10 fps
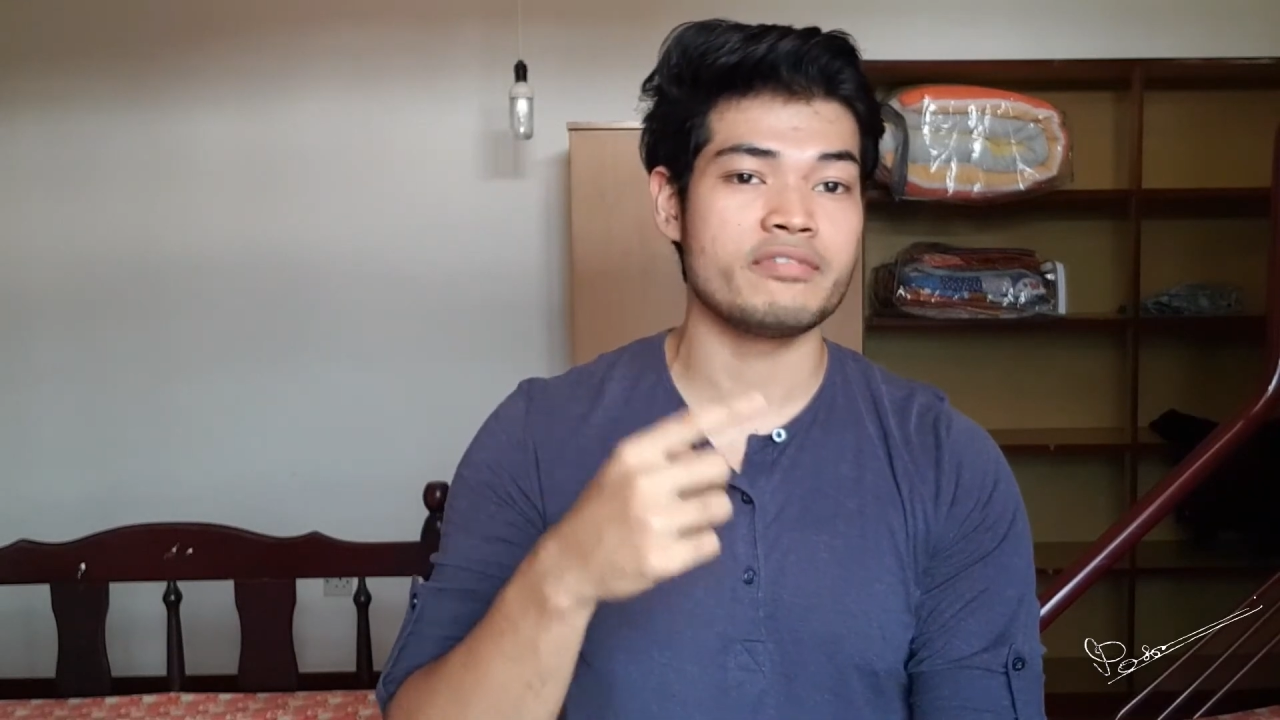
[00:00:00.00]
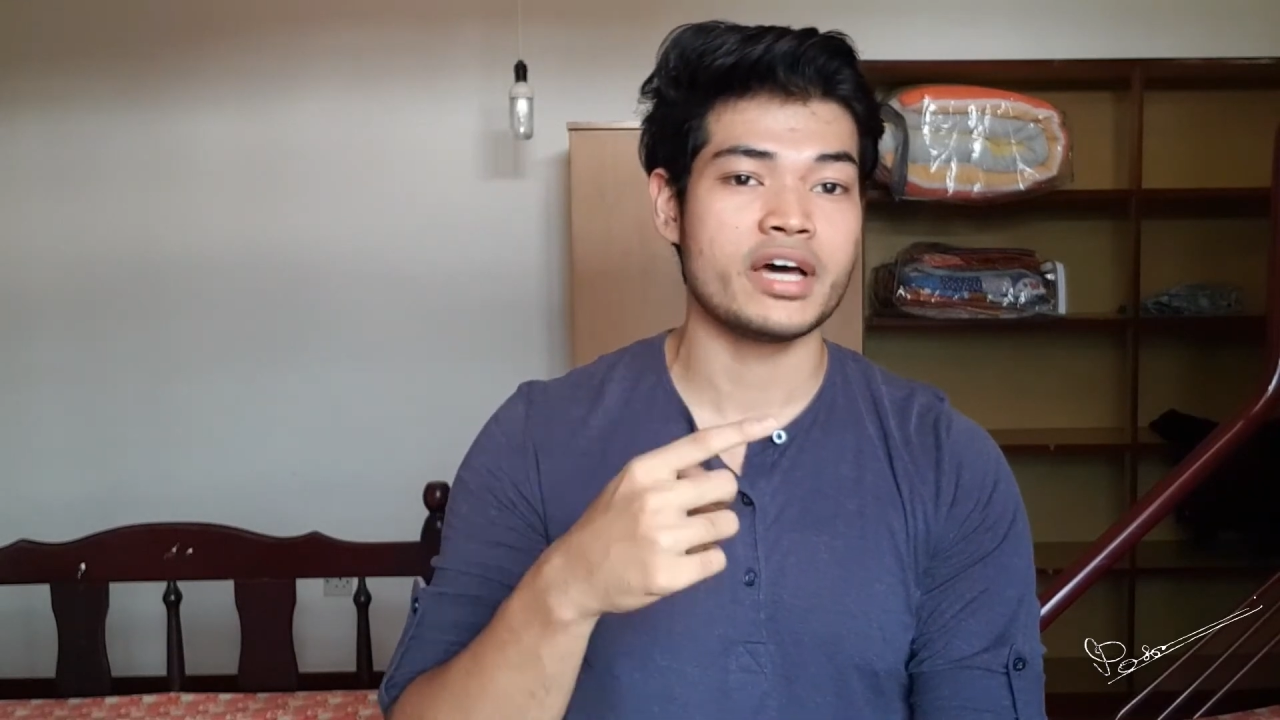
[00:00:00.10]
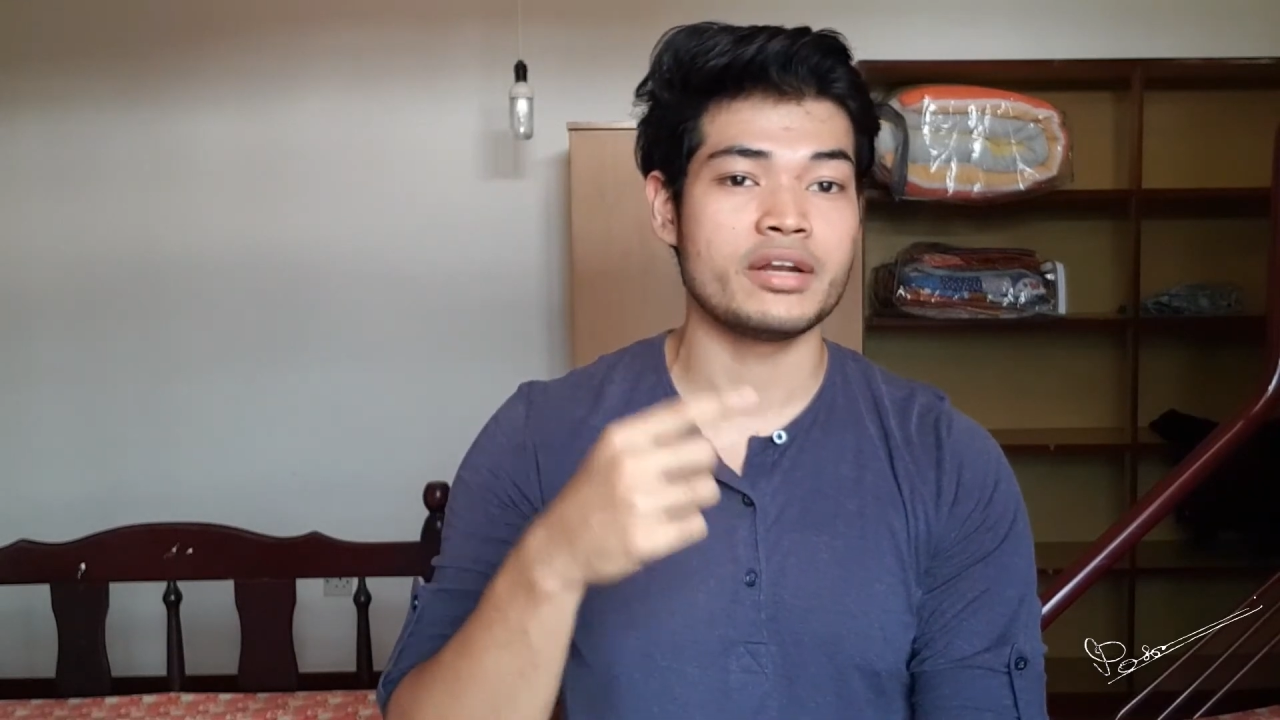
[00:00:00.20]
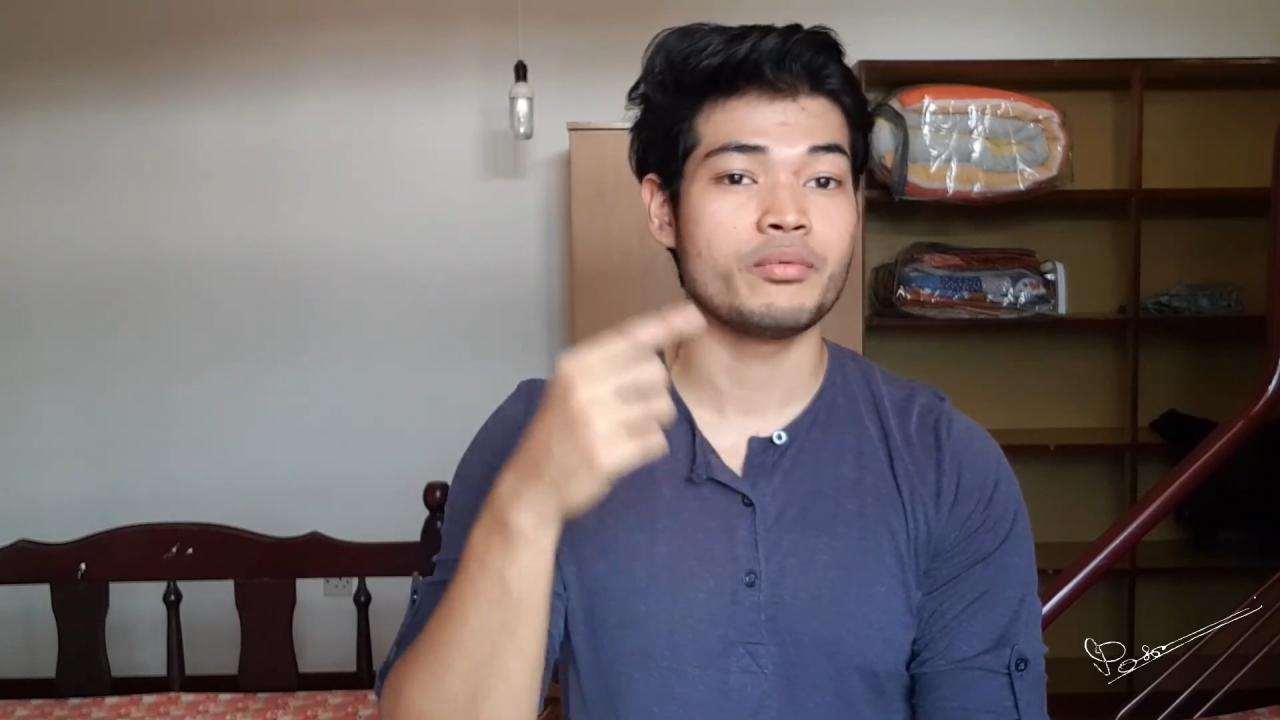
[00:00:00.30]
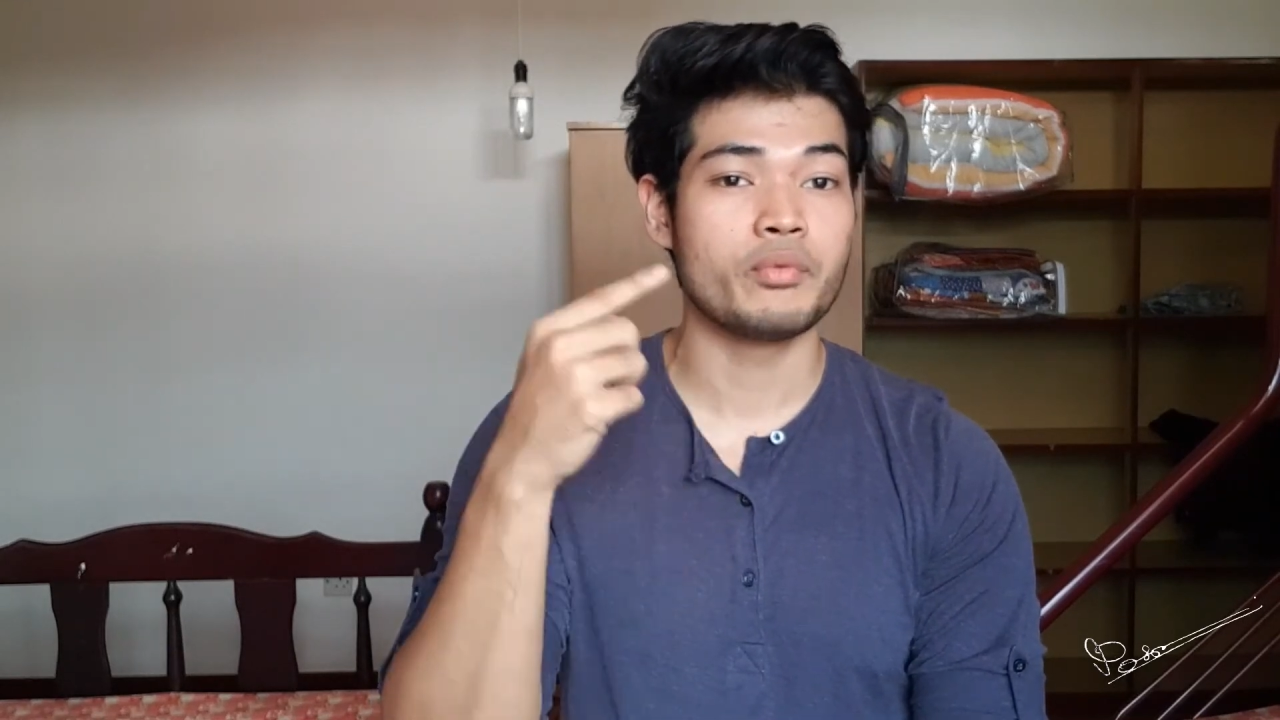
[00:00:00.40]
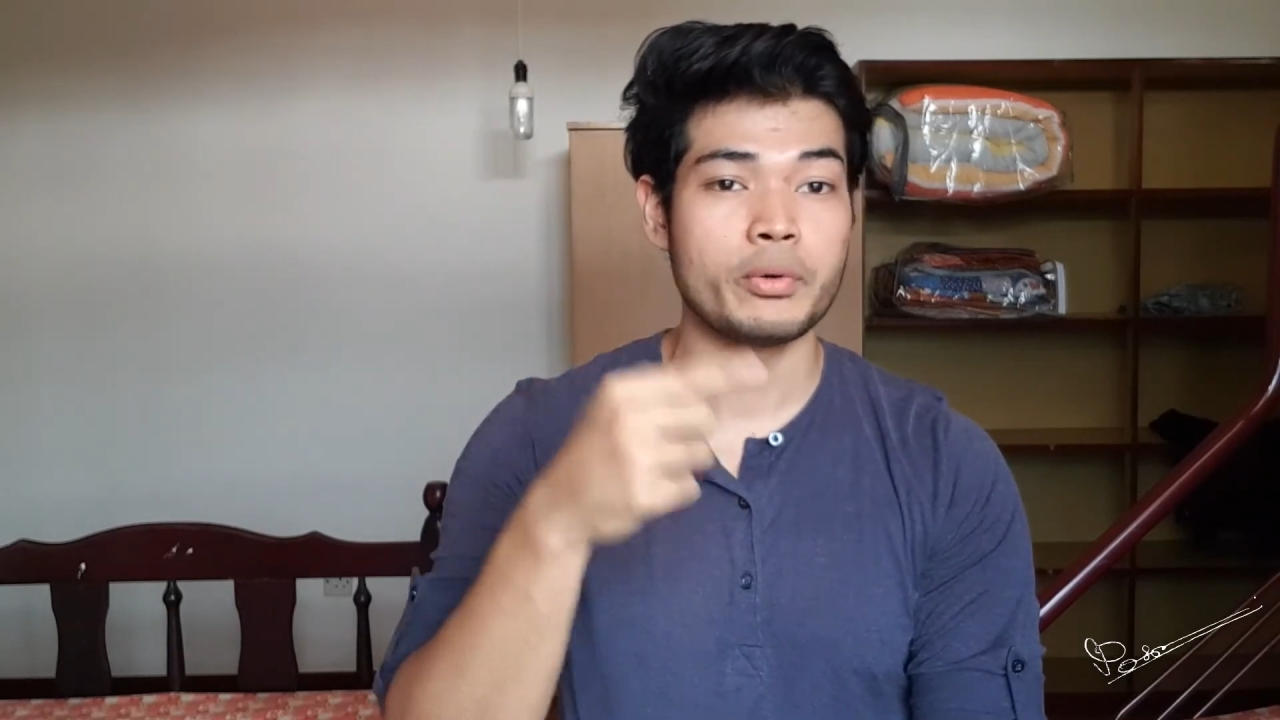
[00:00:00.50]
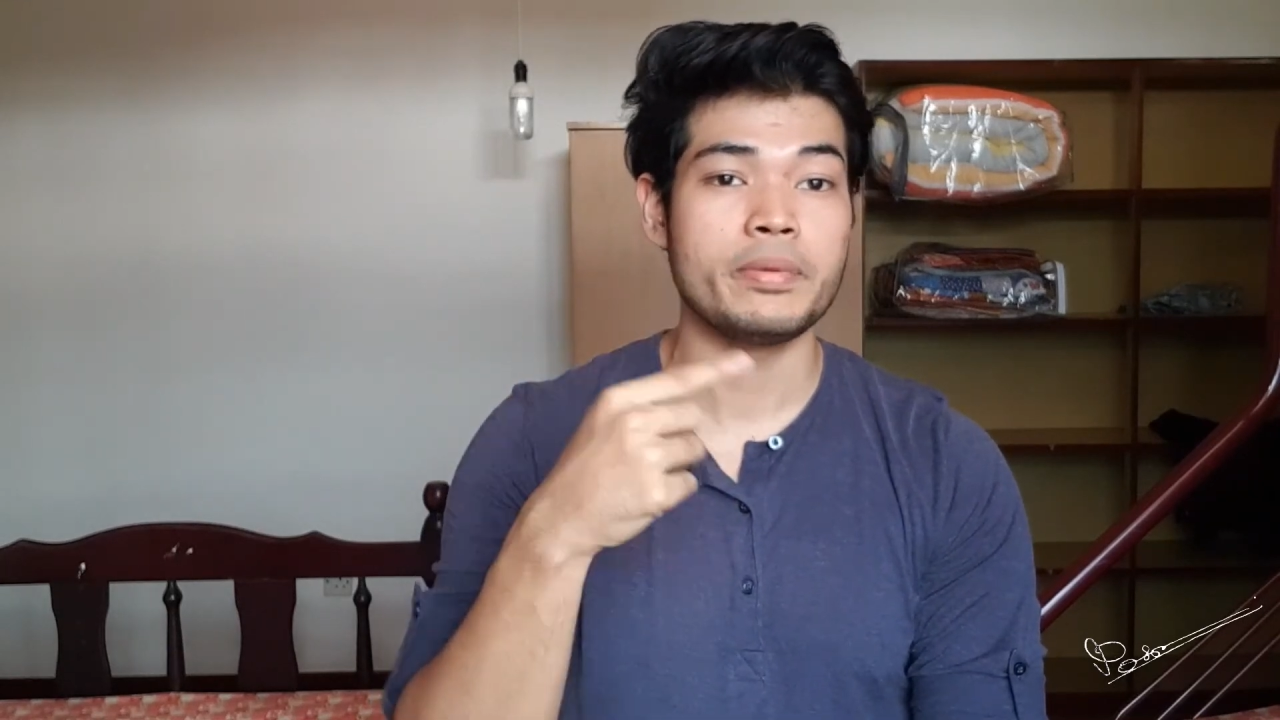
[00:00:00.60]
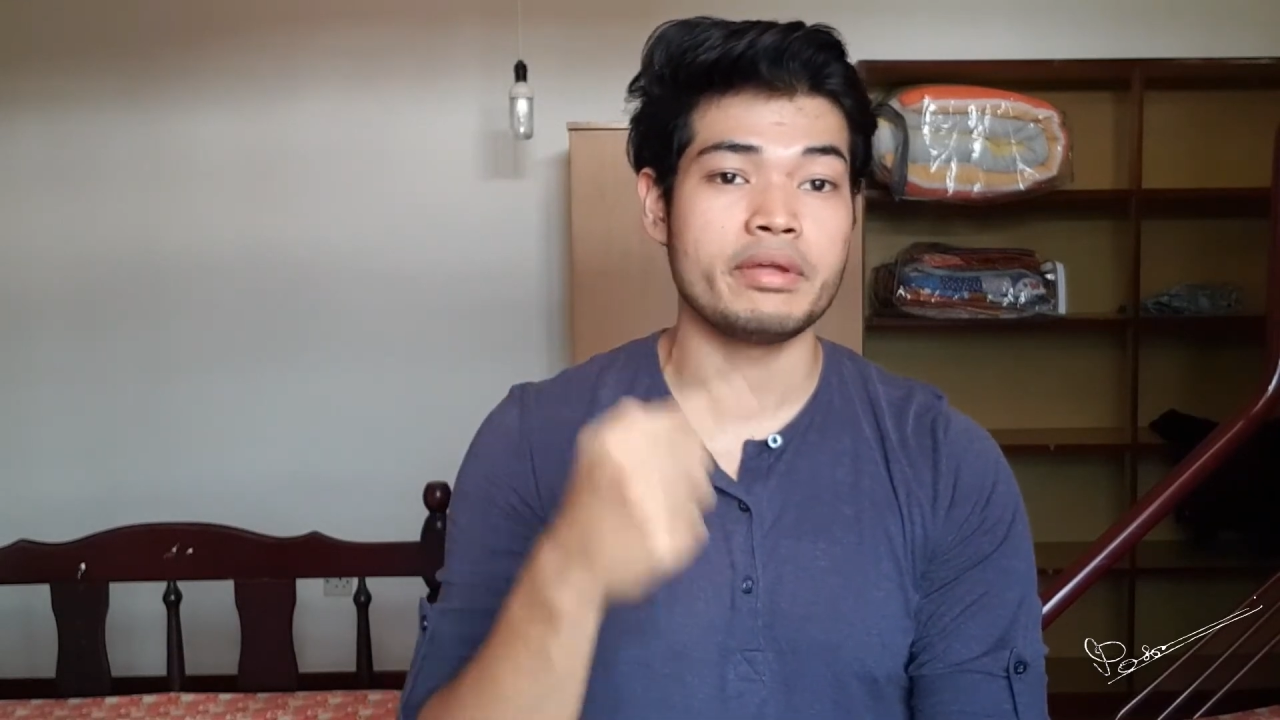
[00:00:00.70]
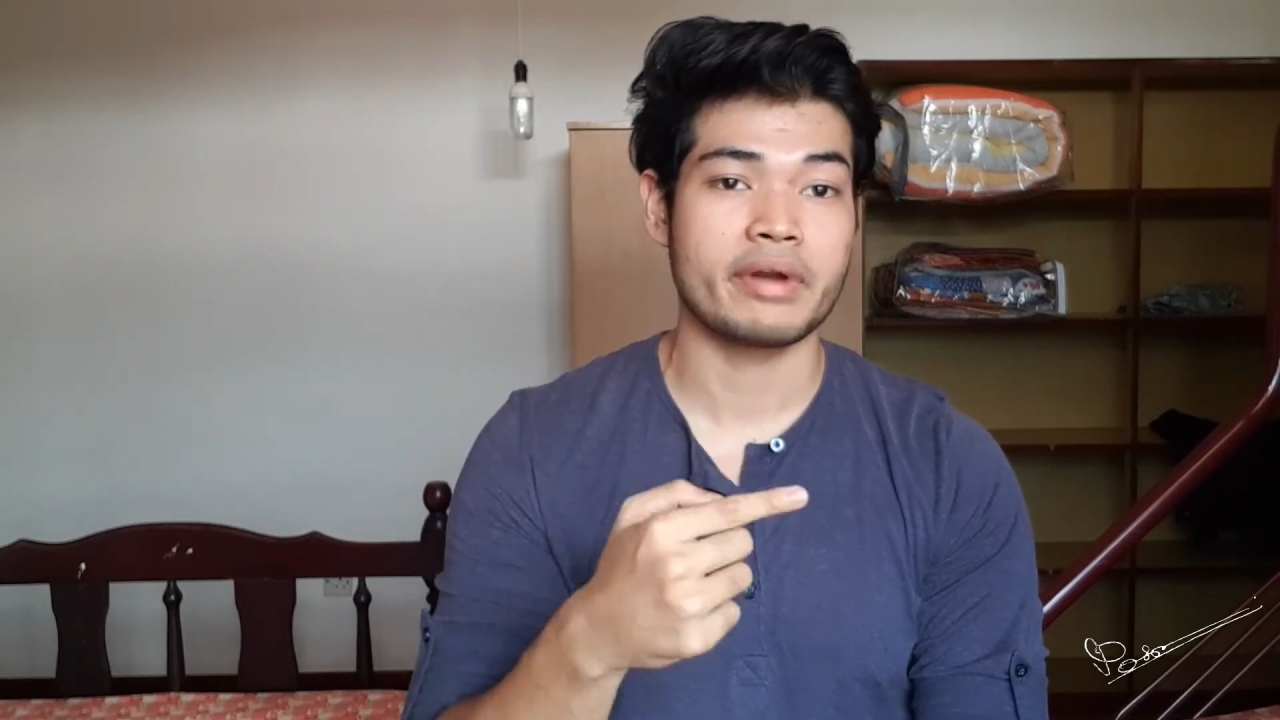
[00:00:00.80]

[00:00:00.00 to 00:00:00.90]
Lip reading: done will be